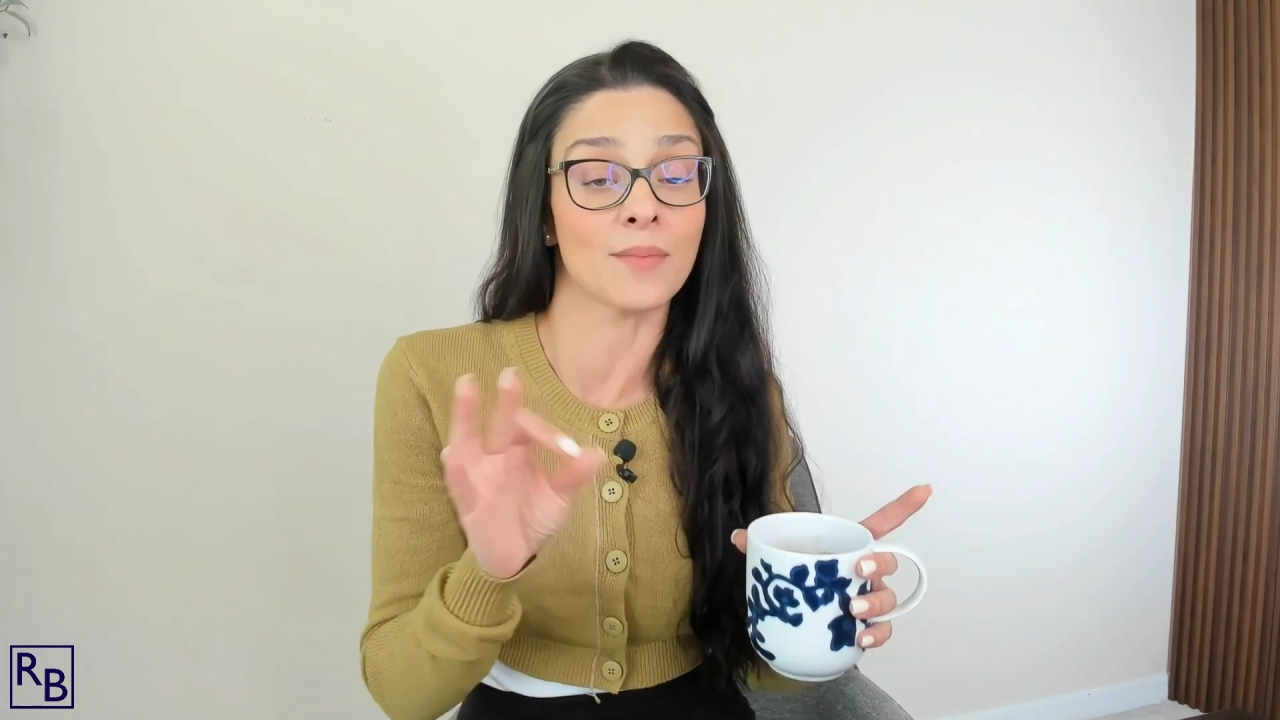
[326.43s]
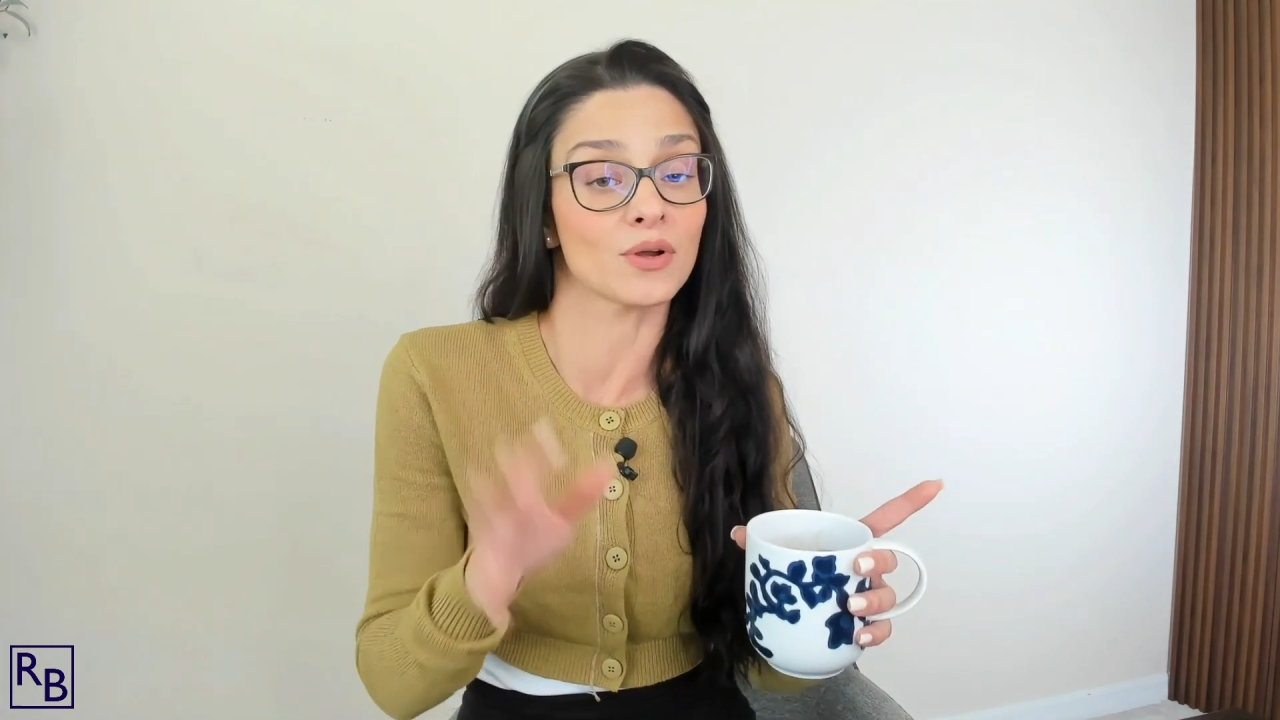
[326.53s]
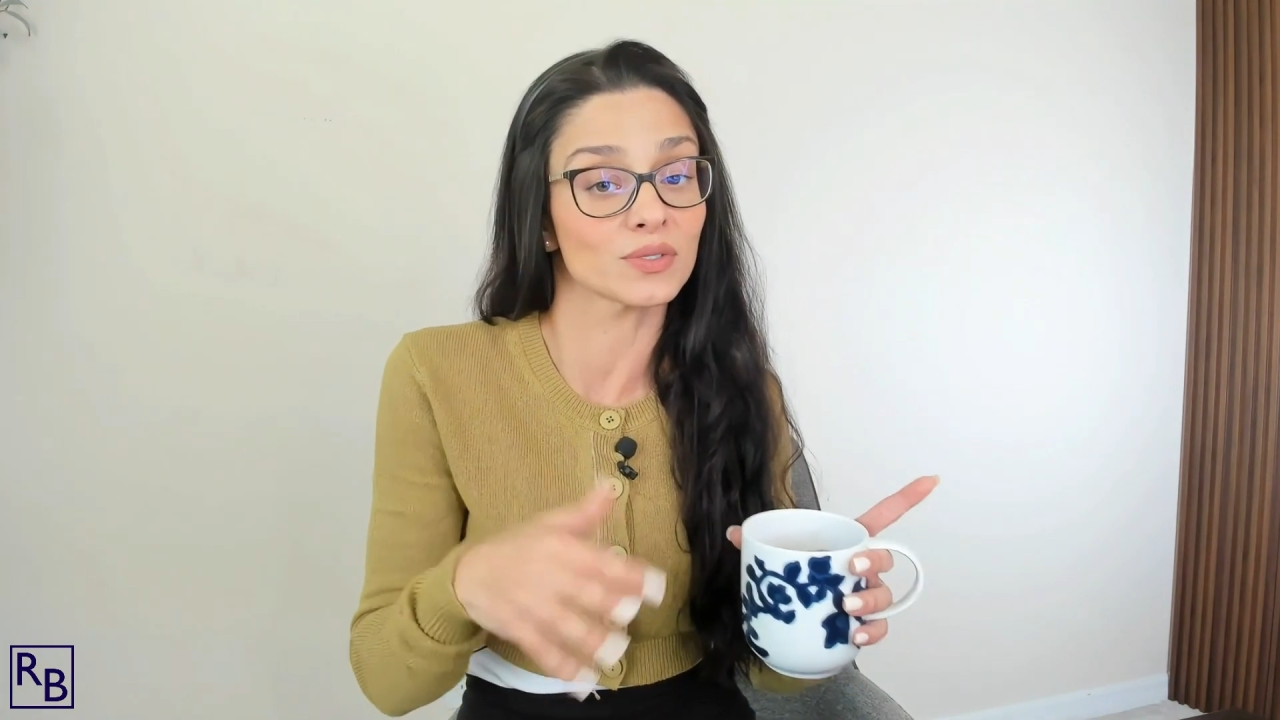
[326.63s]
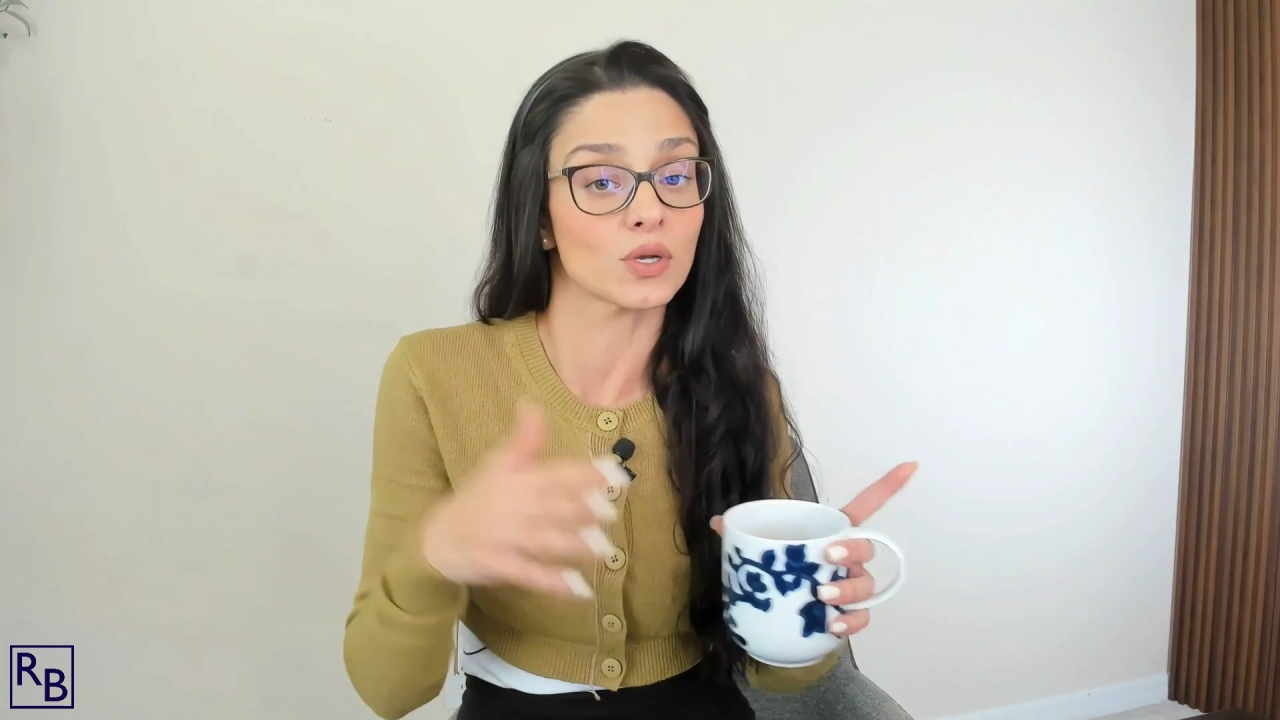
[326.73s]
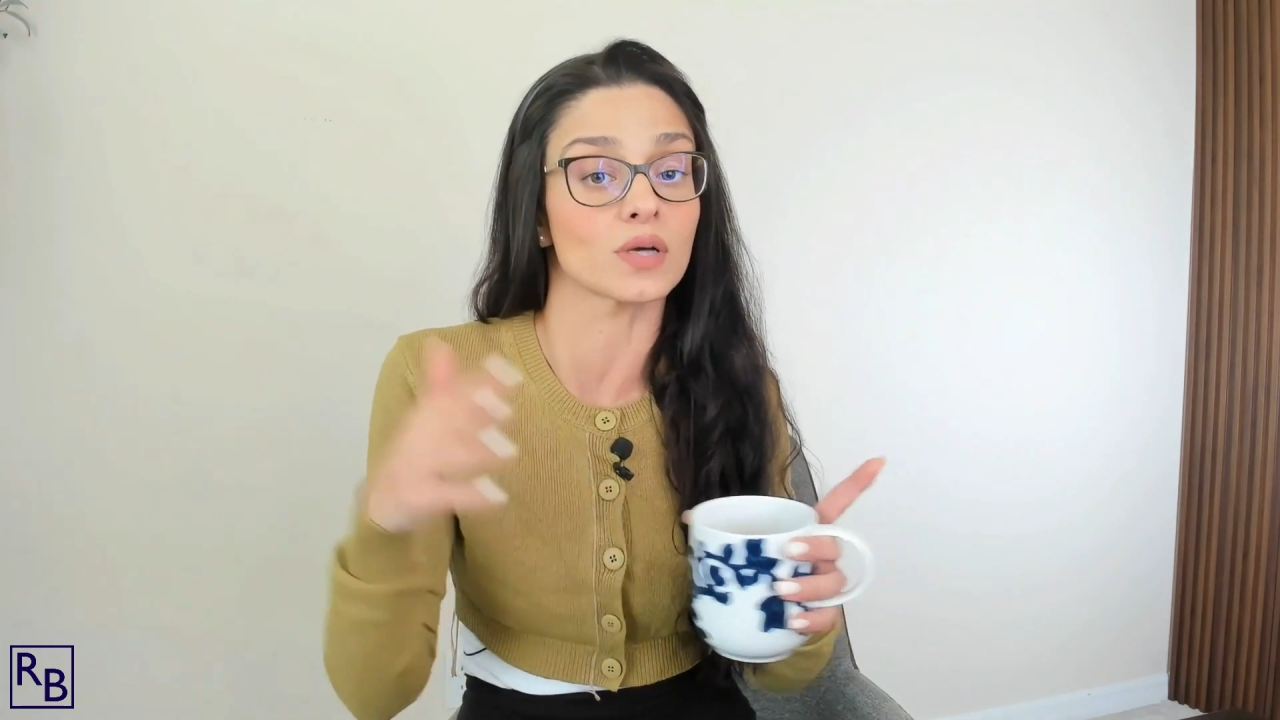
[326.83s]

I'm going to